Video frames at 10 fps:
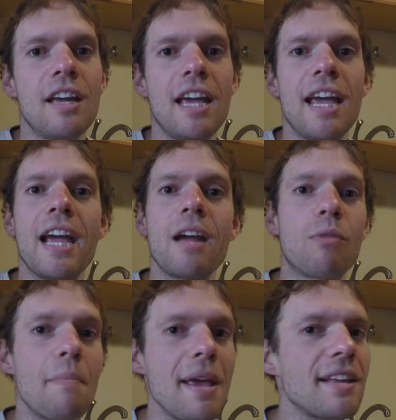And
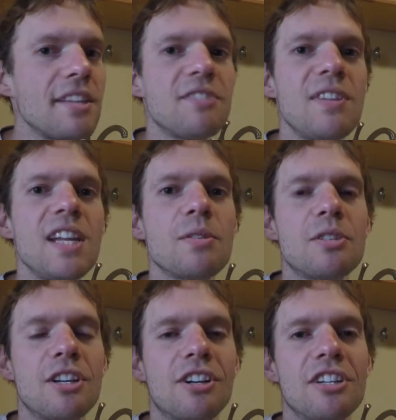we're making this video
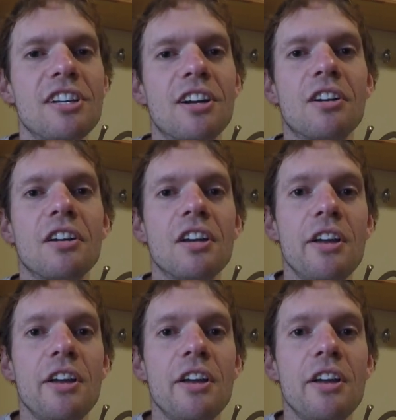series here.